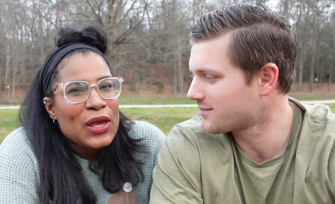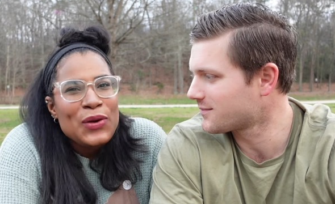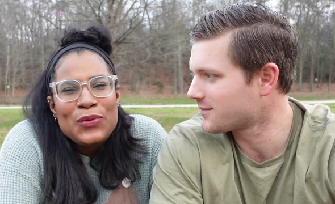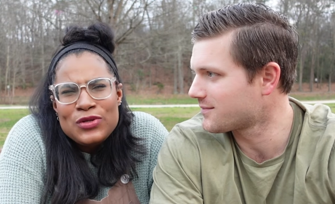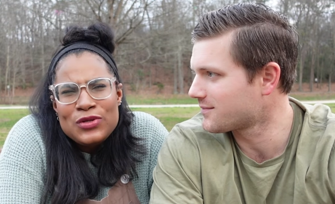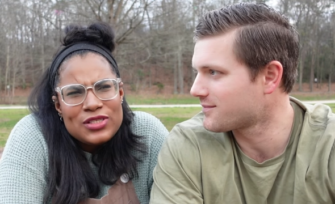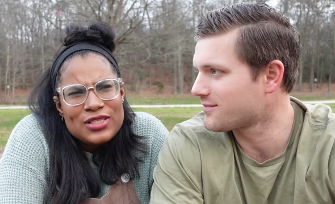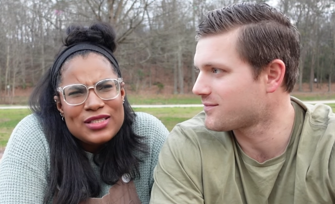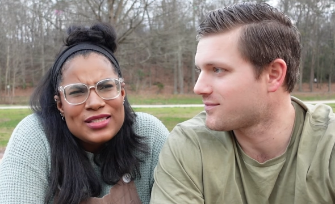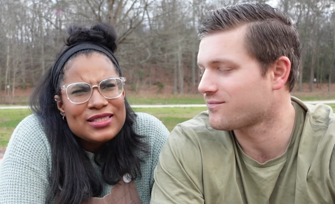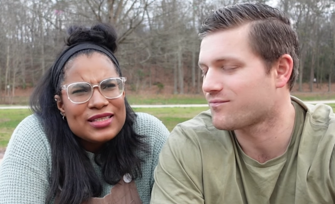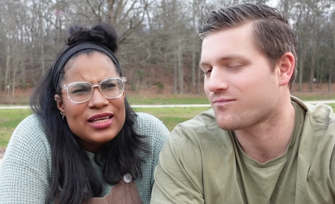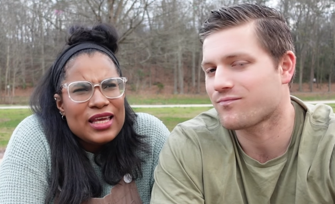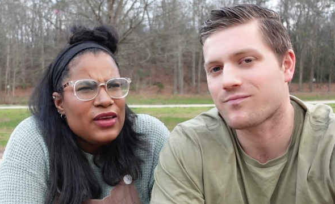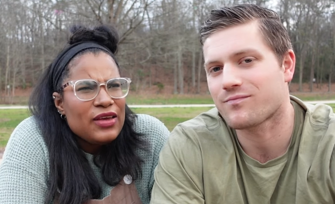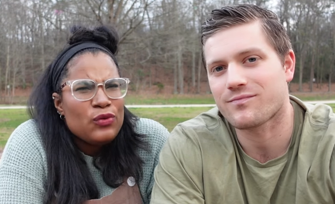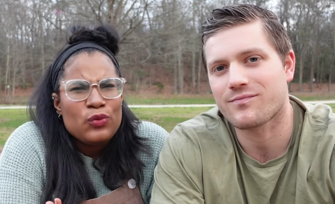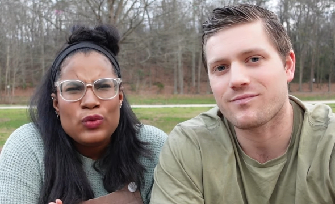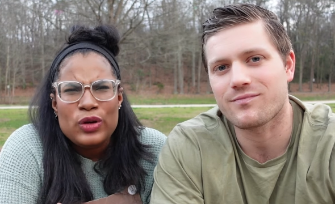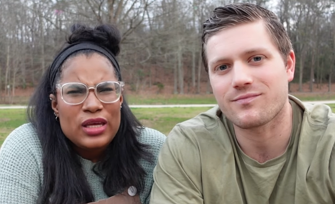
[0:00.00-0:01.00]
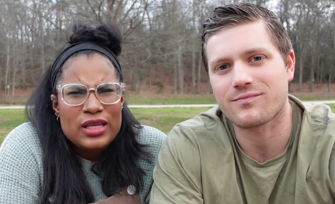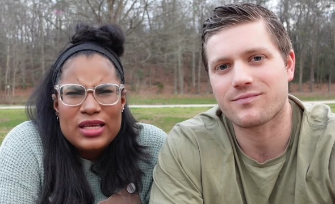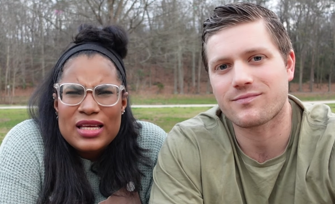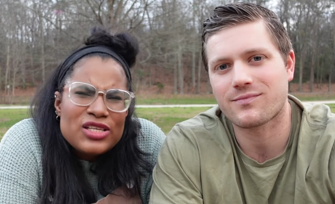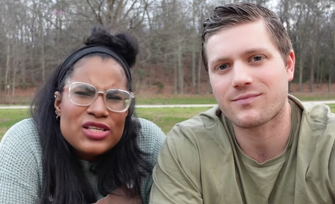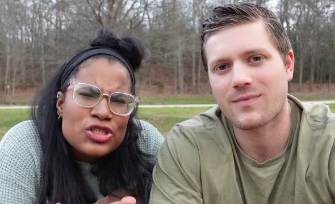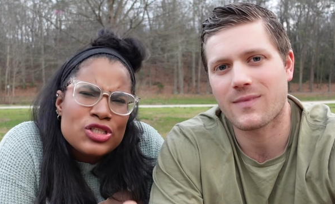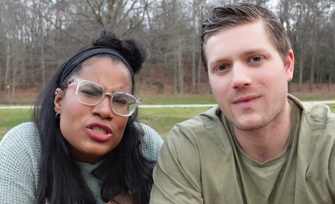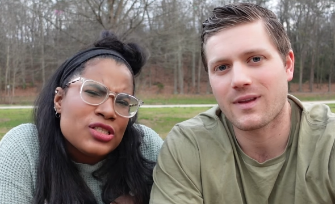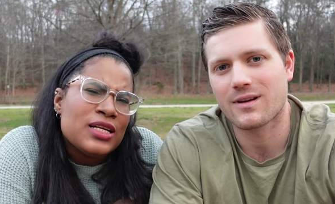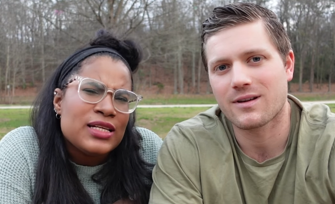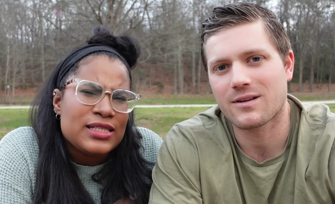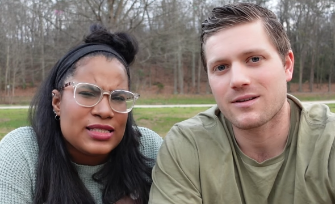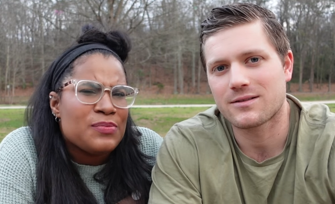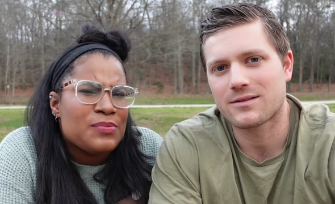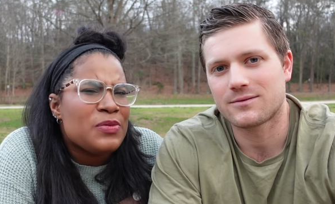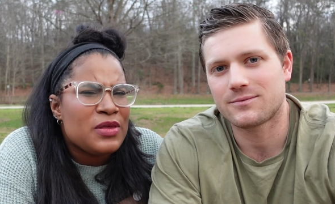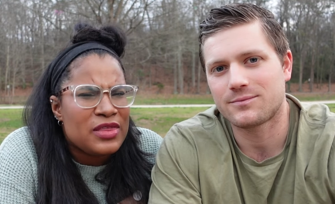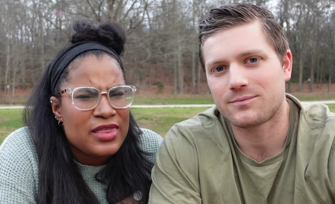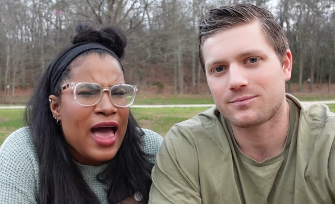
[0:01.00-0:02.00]
Speaker 1: it was just, it, it, it's just not
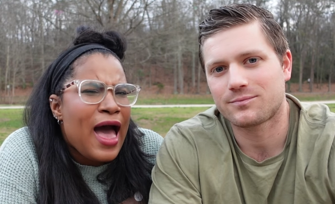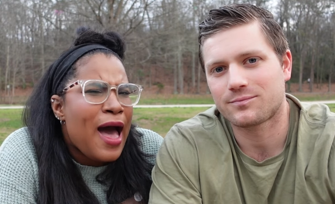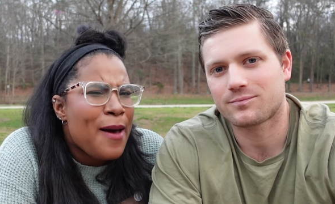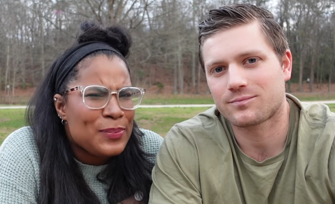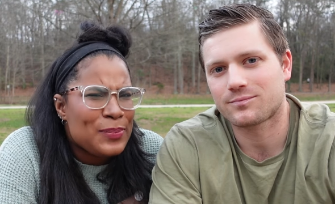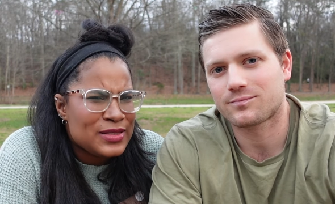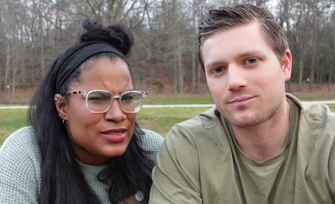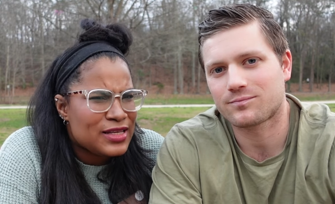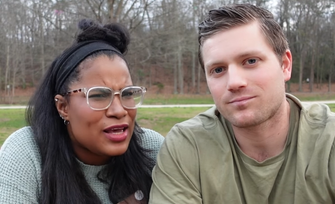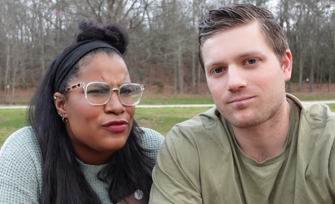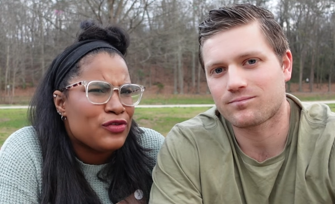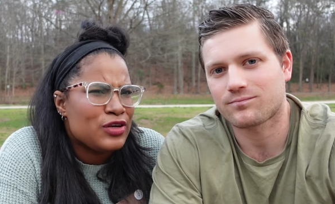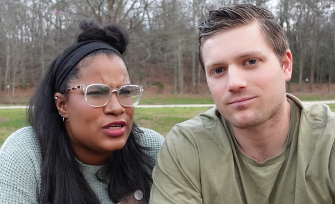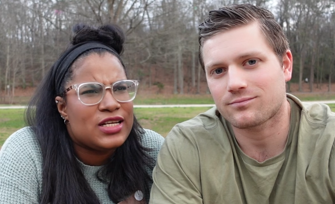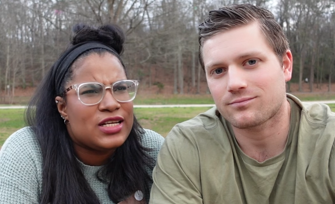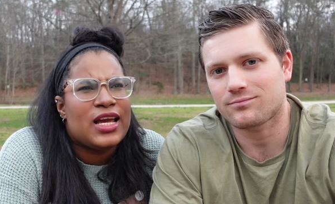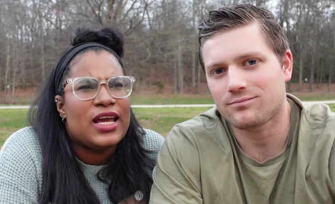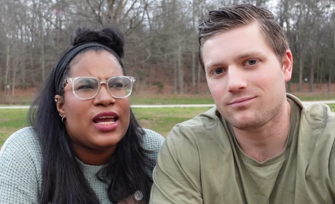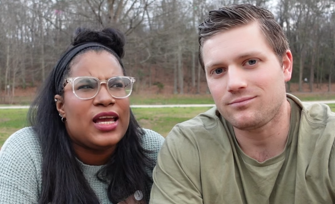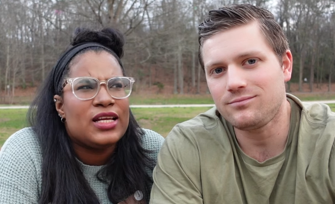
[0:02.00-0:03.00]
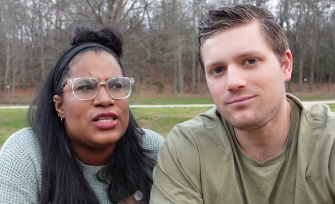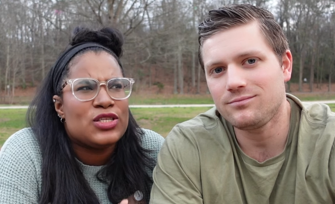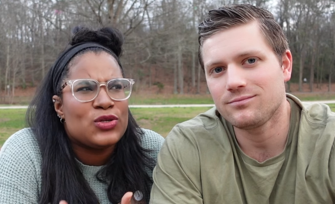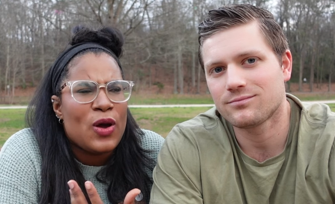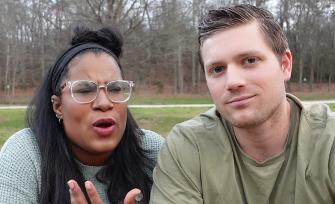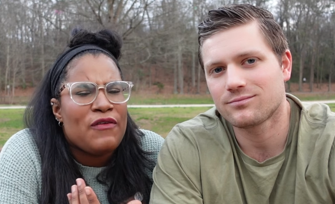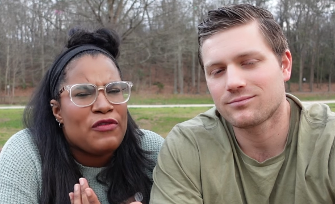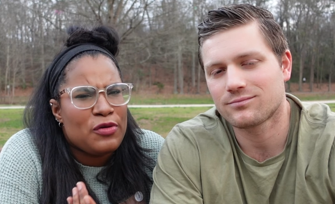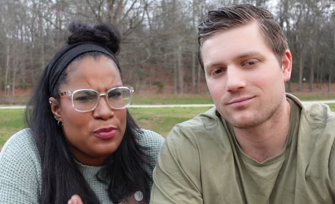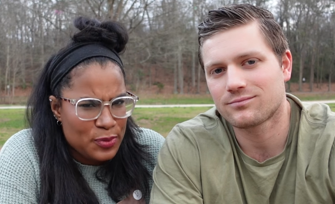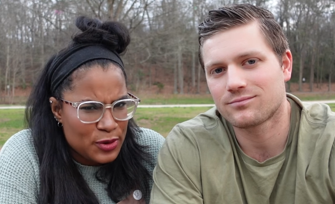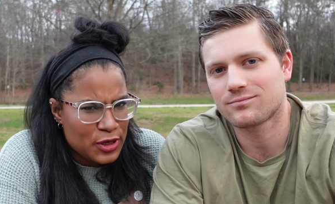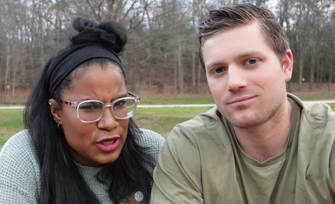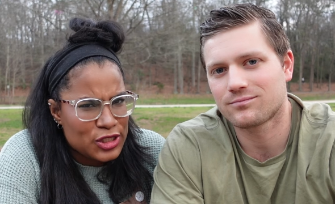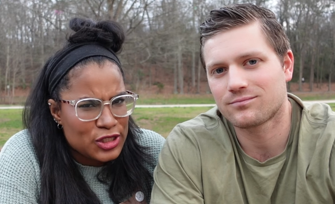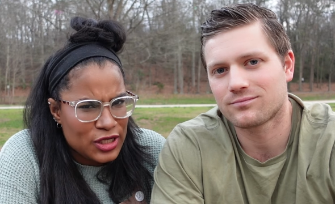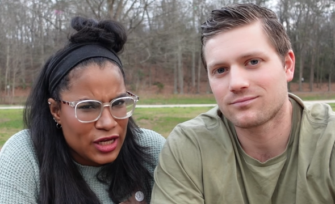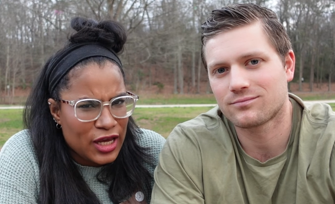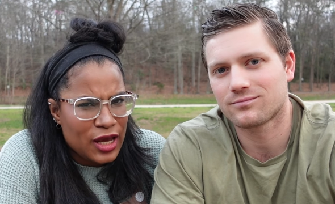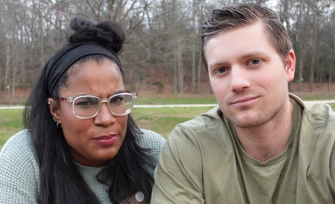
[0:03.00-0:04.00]
something that happens every day to have a
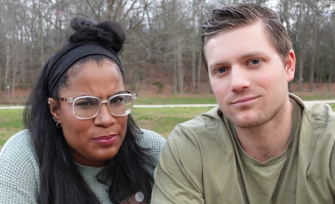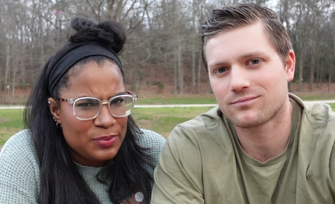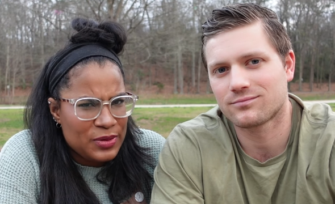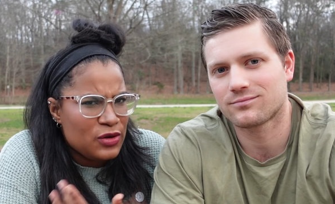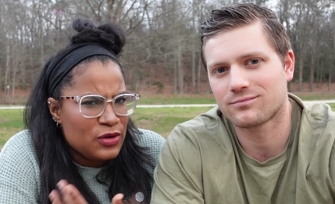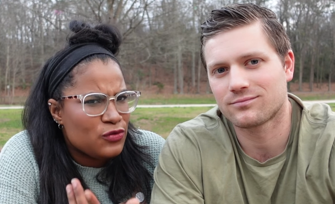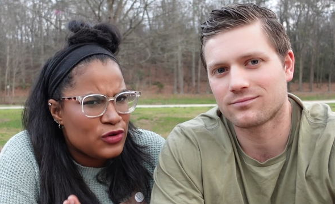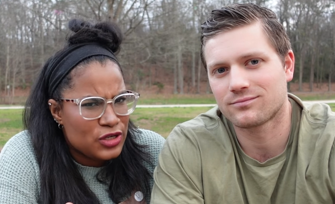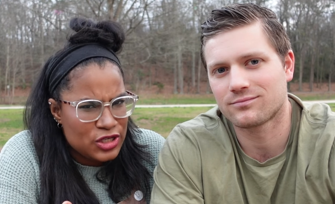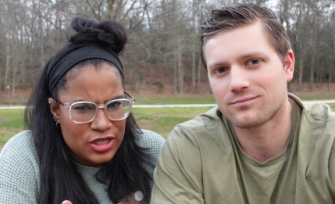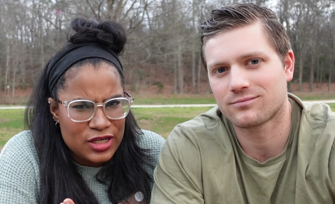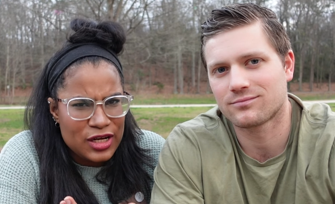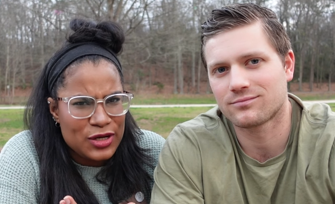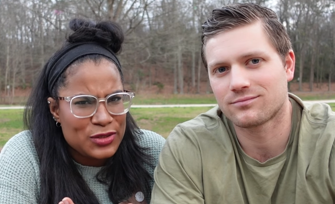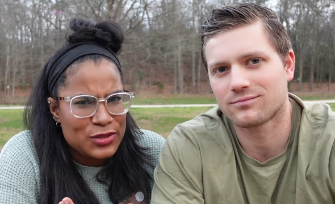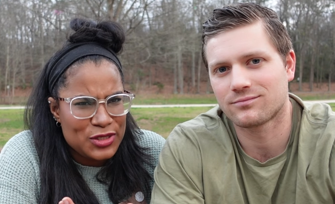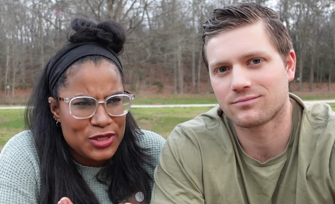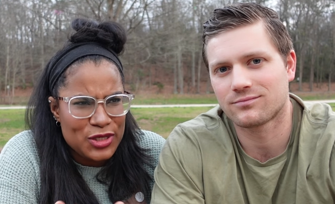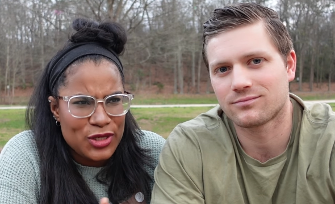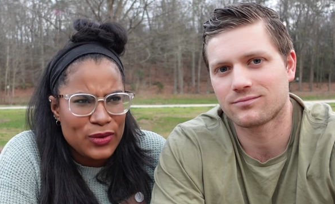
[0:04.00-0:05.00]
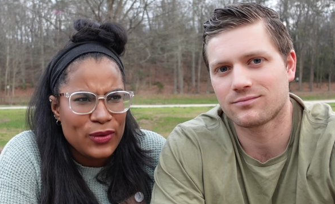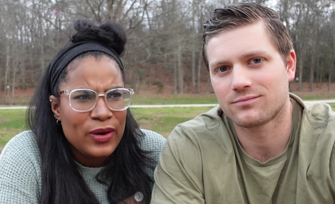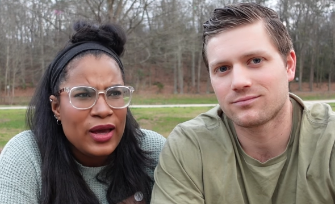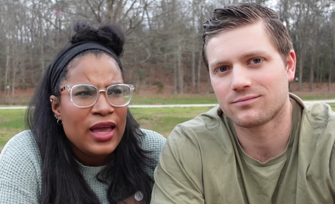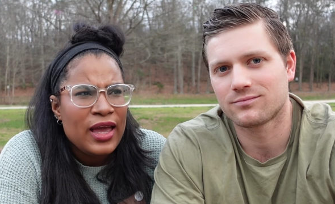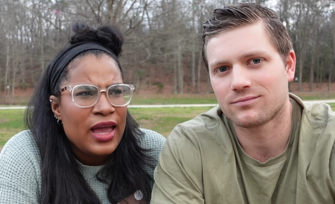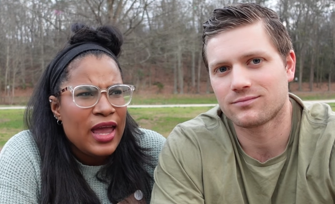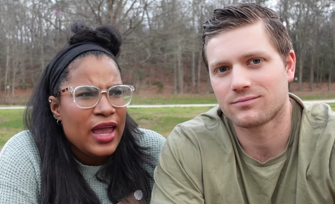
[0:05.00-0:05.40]
production company reaching out to you